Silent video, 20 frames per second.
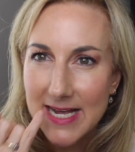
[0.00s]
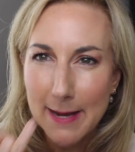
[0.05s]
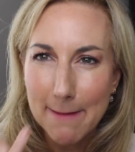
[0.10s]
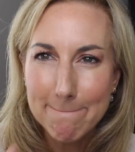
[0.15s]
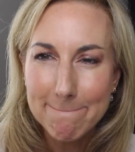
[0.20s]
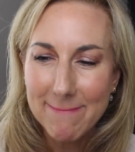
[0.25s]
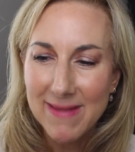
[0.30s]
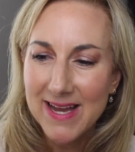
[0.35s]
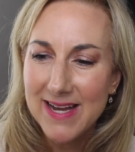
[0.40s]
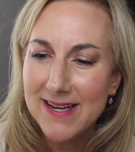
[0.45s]

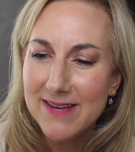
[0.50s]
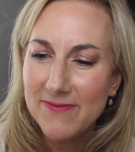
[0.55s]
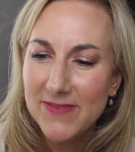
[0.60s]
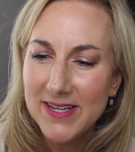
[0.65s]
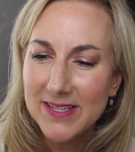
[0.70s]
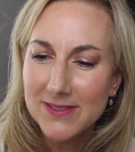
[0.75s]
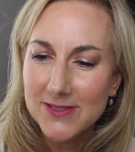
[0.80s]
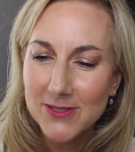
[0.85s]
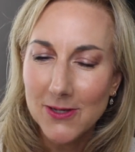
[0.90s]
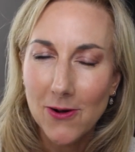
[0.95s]
Um, it
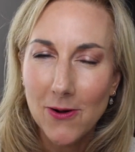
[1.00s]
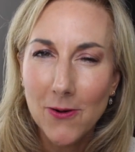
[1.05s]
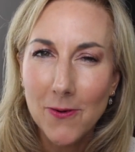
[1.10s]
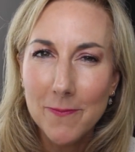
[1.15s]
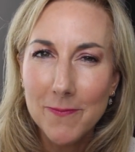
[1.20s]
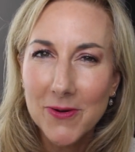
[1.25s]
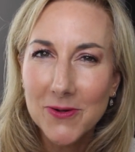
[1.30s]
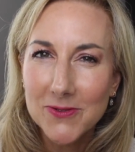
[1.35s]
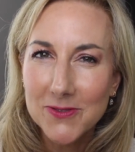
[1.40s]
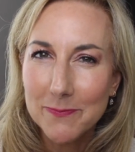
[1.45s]
feels
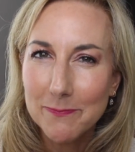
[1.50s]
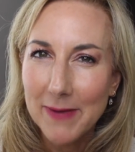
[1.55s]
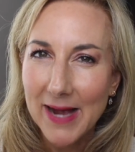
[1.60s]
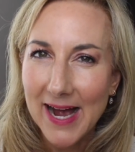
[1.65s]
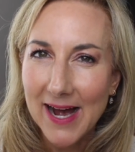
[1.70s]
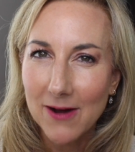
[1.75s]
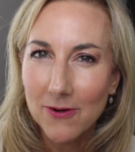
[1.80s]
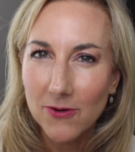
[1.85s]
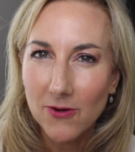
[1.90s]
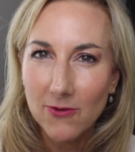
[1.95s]
almost
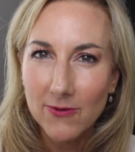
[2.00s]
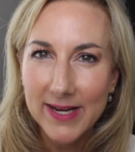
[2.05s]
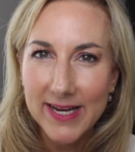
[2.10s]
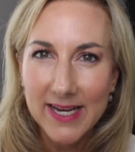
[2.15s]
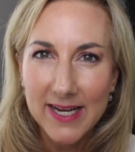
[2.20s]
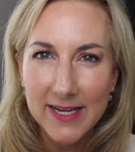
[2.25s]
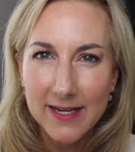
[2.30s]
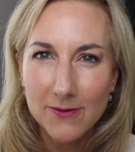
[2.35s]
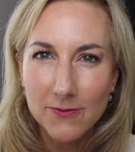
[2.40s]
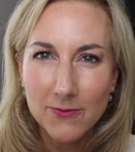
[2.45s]

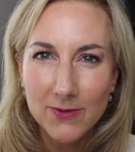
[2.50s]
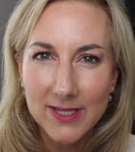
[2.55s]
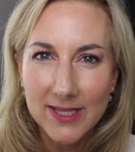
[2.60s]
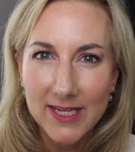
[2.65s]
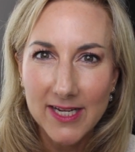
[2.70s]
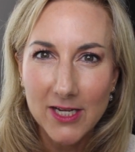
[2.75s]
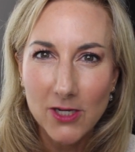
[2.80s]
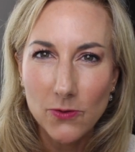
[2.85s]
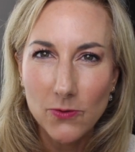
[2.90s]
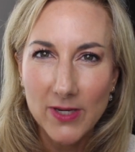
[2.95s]
powdery in a
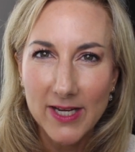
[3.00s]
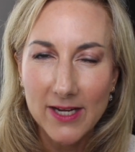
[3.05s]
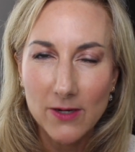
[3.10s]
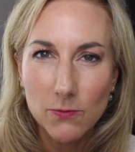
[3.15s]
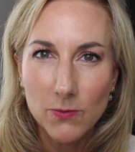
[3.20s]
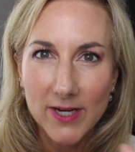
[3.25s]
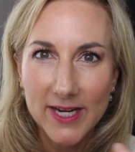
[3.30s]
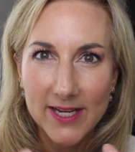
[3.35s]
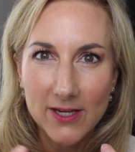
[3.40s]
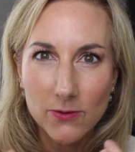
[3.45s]
really
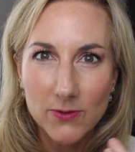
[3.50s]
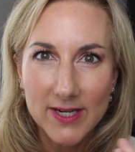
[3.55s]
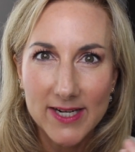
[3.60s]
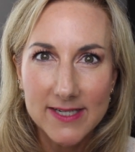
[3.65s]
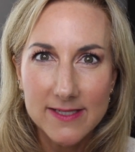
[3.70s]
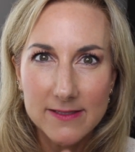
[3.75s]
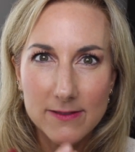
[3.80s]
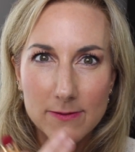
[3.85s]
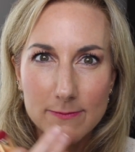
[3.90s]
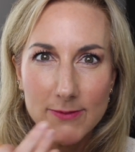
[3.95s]
unique way, you
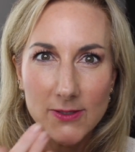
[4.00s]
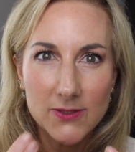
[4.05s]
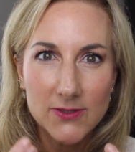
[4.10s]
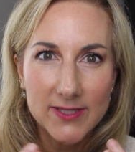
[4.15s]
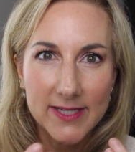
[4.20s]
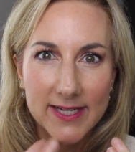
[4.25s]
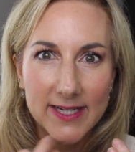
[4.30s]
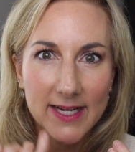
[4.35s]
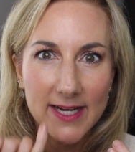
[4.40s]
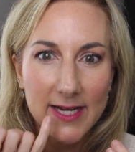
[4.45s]
guys. Almost
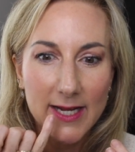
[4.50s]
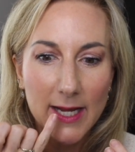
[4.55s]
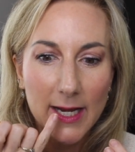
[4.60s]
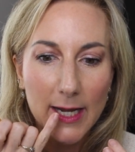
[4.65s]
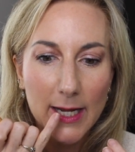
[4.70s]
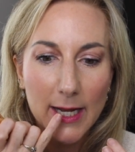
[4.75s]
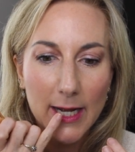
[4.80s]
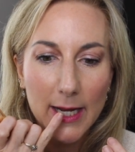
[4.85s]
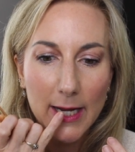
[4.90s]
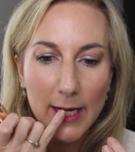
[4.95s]
like I
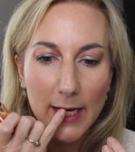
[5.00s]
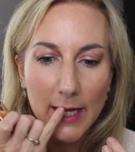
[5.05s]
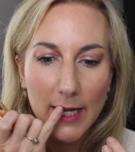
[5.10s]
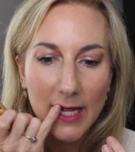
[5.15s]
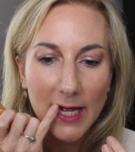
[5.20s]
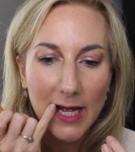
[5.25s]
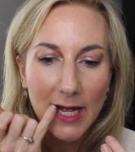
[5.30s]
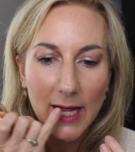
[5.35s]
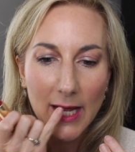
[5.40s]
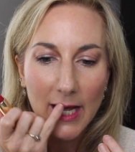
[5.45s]
can kind of,
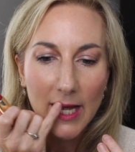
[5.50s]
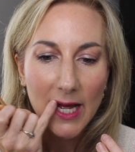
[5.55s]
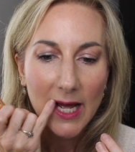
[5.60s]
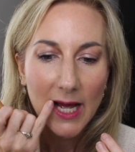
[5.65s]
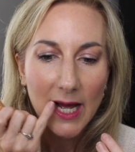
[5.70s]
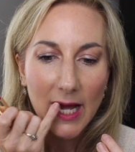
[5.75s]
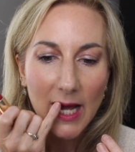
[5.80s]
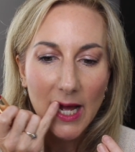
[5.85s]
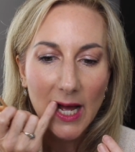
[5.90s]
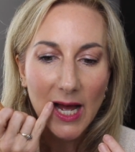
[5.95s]

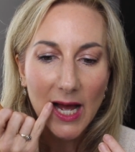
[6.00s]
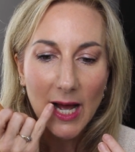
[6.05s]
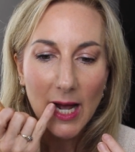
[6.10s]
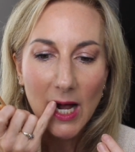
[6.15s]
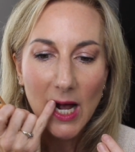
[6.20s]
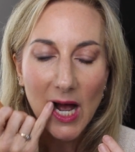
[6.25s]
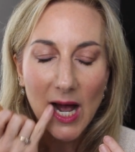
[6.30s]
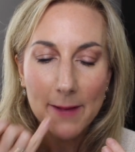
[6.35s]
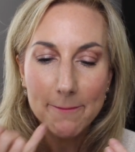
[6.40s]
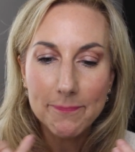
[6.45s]

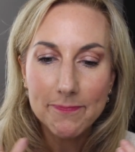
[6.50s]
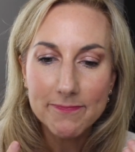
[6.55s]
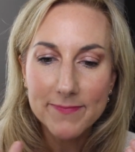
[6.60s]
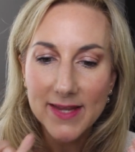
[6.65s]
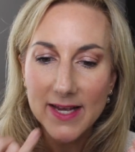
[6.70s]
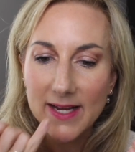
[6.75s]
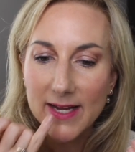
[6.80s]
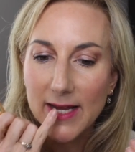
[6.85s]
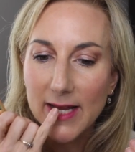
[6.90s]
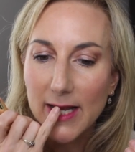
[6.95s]
uh,
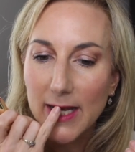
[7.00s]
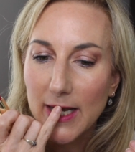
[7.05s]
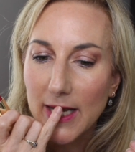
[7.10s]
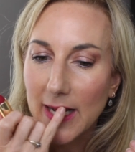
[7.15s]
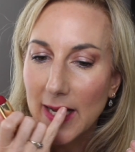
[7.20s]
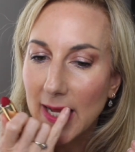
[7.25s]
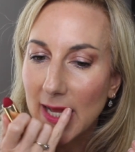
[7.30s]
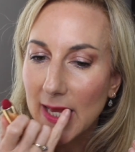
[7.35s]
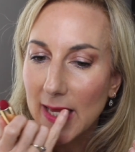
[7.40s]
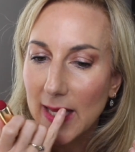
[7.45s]

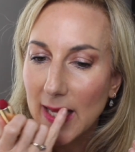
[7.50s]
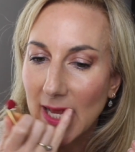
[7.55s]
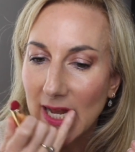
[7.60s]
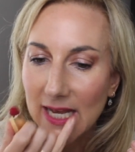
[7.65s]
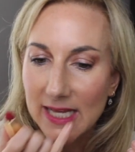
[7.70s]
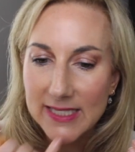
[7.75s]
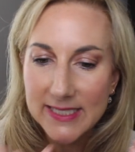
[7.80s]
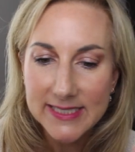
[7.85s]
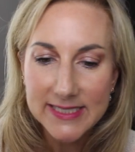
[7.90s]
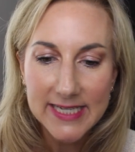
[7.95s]
again, it's
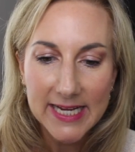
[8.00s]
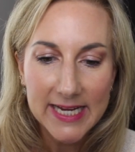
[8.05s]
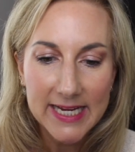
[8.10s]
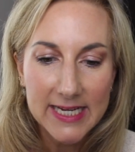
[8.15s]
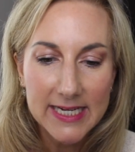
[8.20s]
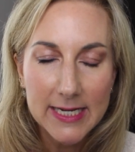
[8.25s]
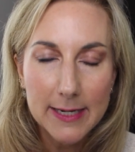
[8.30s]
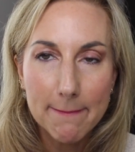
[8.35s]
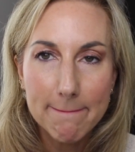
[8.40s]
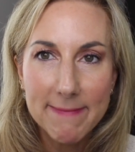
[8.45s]
gonna
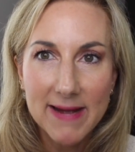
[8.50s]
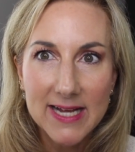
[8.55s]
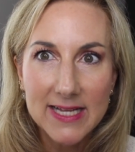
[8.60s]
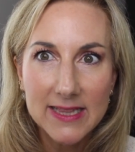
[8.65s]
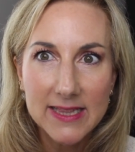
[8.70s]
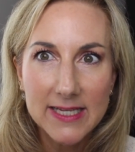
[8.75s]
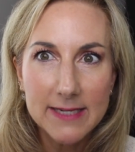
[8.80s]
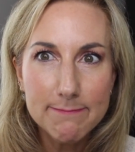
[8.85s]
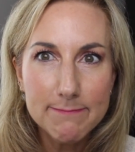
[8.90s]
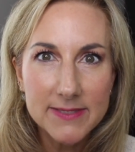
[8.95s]
stain my
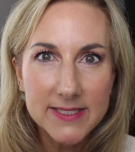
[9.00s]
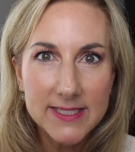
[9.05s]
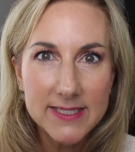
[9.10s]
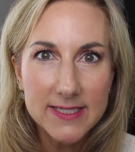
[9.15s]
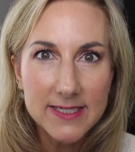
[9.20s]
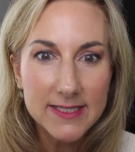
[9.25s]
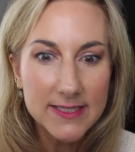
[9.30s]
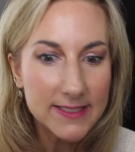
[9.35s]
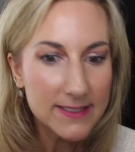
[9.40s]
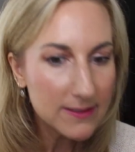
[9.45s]
lips
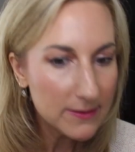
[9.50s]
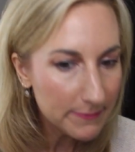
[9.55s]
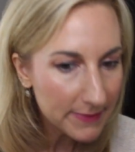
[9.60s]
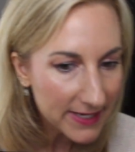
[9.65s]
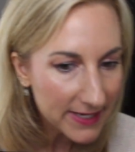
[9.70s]
a little